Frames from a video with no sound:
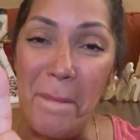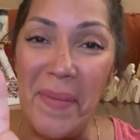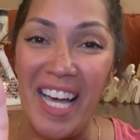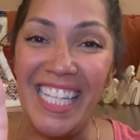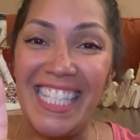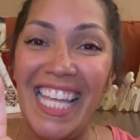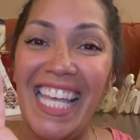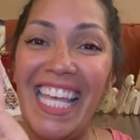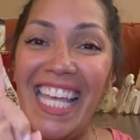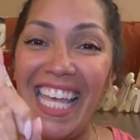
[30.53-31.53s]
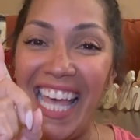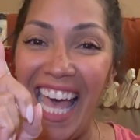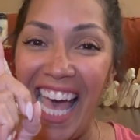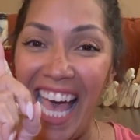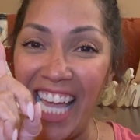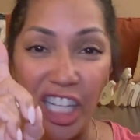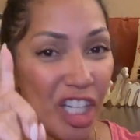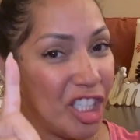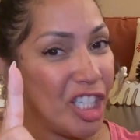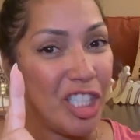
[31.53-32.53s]
But I
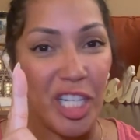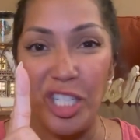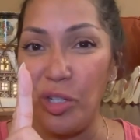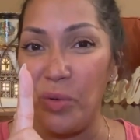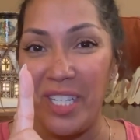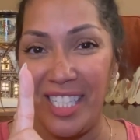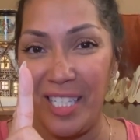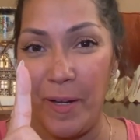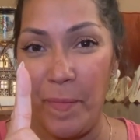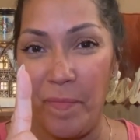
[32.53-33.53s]
looked just once.